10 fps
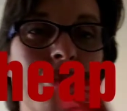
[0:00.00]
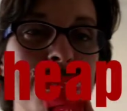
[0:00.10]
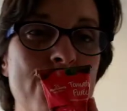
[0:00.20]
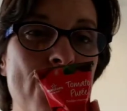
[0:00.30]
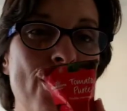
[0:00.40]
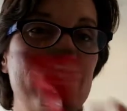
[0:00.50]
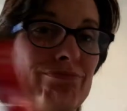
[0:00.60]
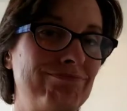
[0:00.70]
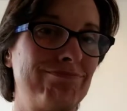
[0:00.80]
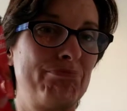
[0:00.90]
in the
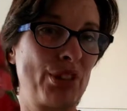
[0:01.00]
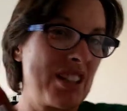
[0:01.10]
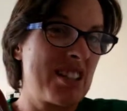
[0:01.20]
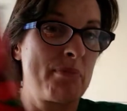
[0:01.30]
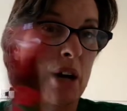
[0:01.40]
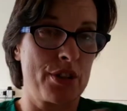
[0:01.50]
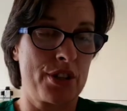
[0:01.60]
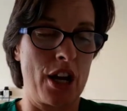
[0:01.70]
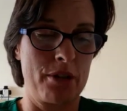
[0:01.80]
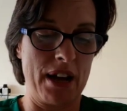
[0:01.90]
sun, but it's
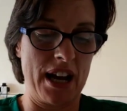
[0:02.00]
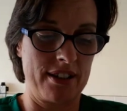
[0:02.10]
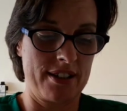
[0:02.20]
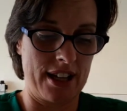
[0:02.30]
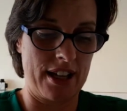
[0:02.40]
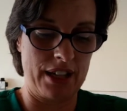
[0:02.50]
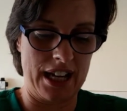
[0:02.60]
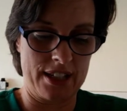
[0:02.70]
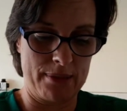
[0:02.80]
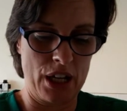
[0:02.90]
tomato paste. So
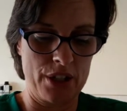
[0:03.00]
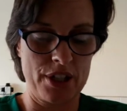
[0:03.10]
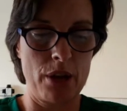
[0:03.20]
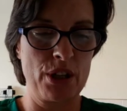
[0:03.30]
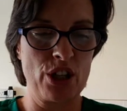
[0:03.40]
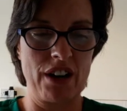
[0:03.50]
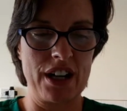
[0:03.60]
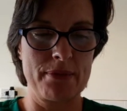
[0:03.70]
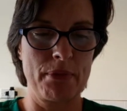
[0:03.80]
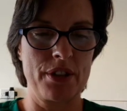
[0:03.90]
yeah, tomato
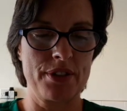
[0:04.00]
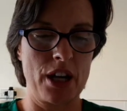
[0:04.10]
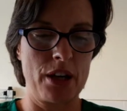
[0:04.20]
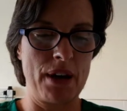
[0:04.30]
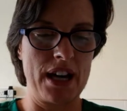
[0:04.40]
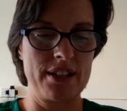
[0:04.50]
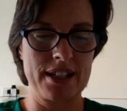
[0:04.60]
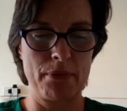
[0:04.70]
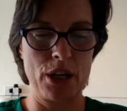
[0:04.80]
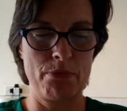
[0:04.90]
puree, tomato
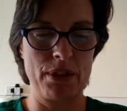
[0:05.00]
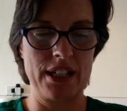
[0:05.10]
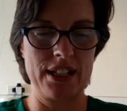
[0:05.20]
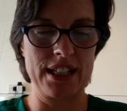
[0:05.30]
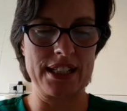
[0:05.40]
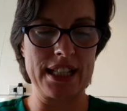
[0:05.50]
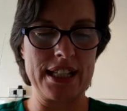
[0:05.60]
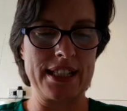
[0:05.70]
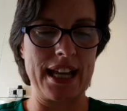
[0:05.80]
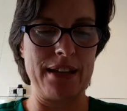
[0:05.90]
paste. I'm hoping it's the
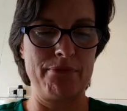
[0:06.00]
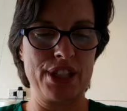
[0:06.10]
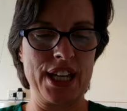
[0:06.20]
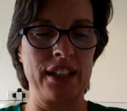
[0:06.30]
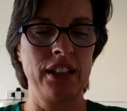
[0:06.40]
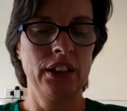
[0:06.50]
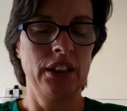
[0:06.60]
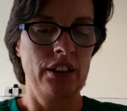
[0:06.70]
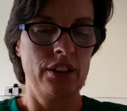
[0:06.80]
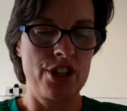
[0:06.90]
same thing.
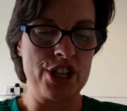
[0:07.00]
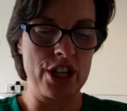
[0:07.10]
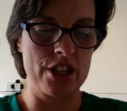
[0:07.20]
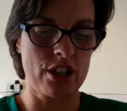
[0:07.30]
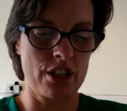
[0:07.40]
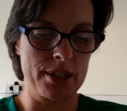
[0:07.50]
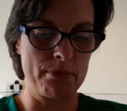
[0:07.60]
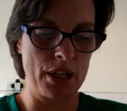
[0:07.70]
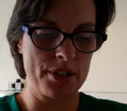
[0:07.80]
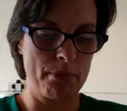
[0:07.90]
It's just got
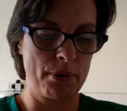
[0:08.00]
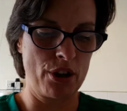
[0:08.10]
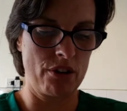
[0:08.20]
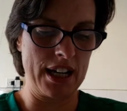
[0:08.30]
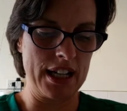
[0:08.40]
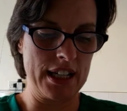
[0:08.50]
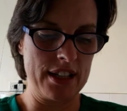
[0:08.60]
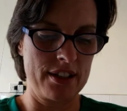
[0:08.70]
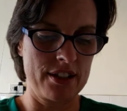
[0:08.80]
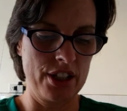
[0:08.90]
tomato puree in
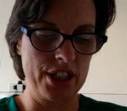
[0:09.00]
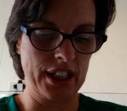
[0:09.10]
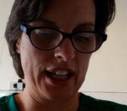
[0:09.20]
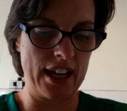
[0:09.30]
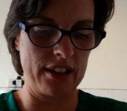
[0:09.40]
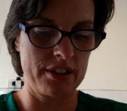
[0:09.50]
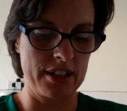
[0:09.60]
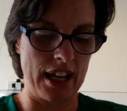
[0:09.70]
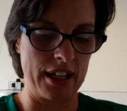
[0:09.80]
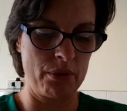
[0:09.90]
it. There's nothing
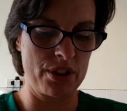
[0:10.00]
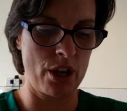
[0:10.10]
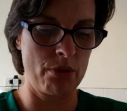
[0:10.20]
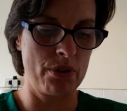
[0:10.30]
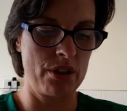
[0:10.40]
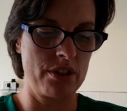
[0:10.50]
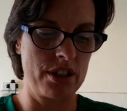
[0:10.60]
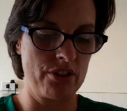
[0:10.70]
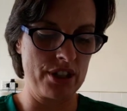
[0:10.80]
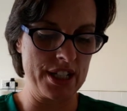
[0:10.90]
else, and it was opened
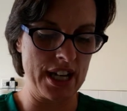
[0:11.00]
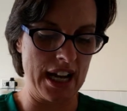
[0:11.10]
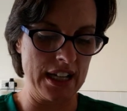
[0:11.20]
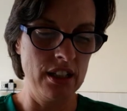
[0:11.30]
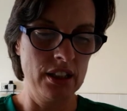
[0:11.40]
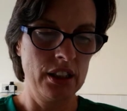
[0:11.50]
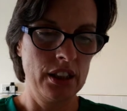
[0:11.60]
the other day.